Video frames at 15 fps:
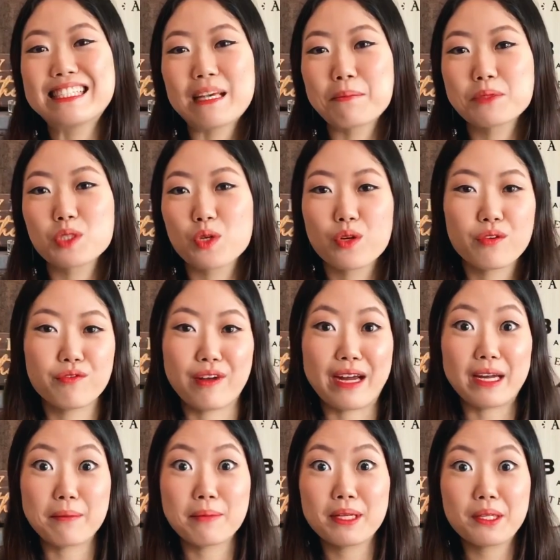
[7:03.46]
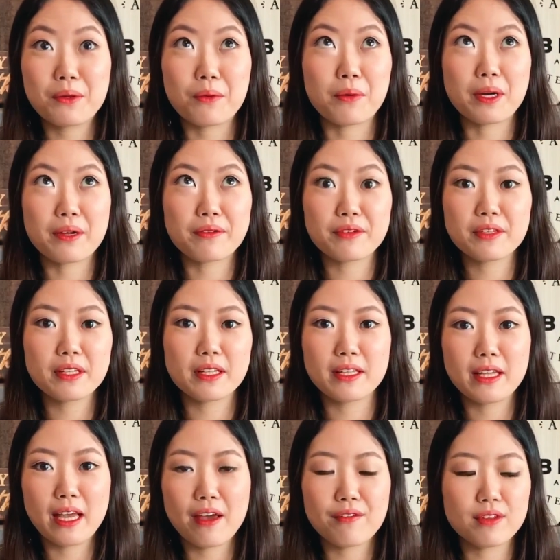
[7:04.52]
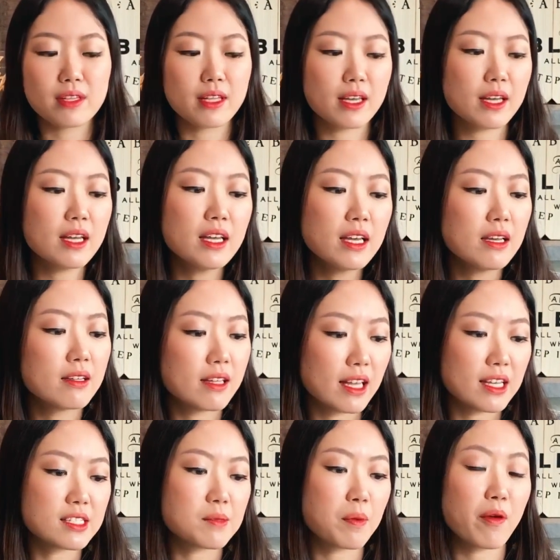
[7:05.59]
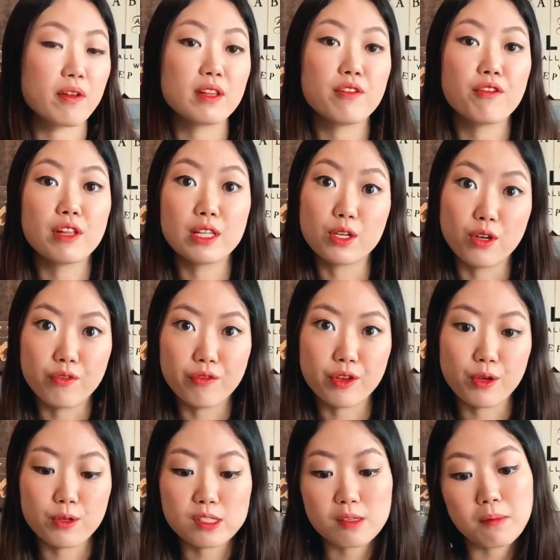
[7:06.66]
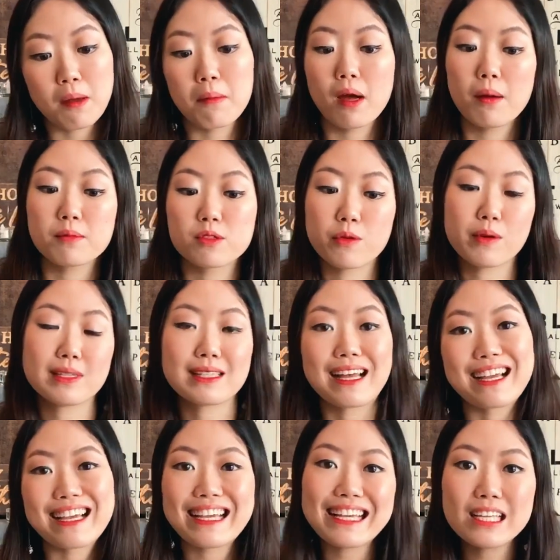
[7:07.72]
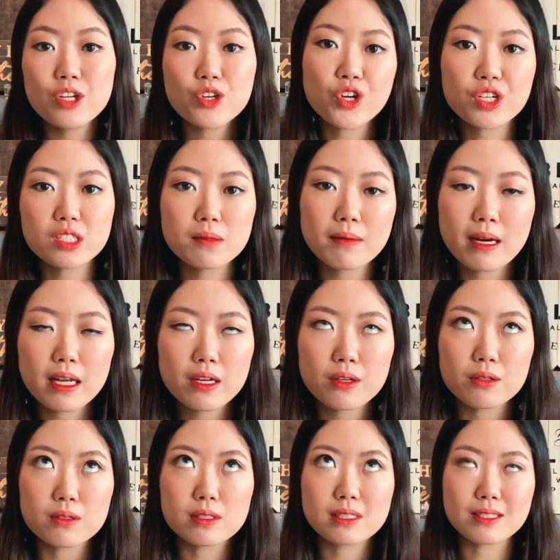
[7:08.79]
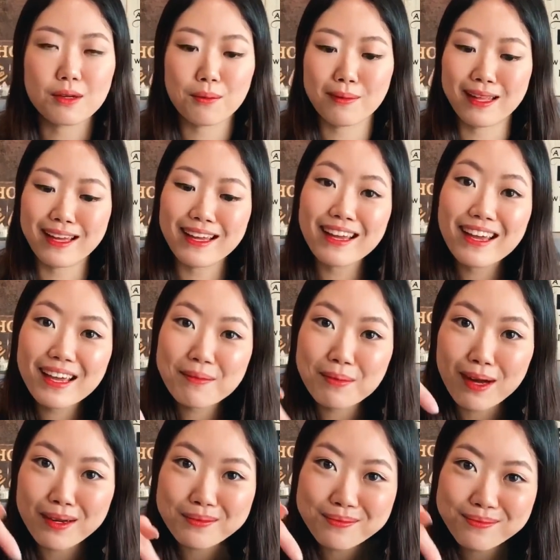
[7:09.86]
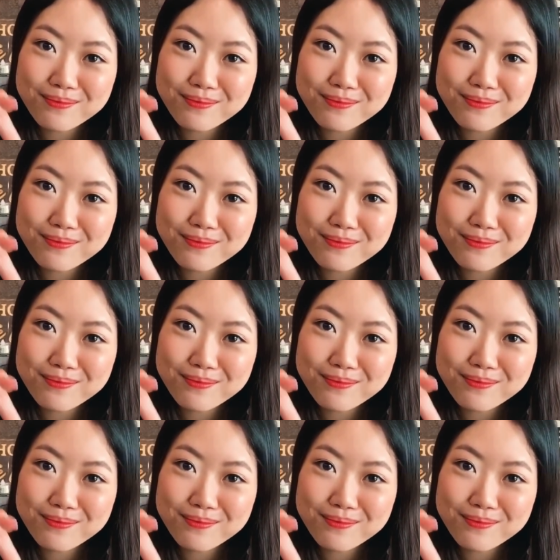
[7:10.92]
some sort of vitamin or whatever that they have in there that is apparently really good for you. So my mom's always like, eat your cooked tomatoes. So I'm like, hey mom.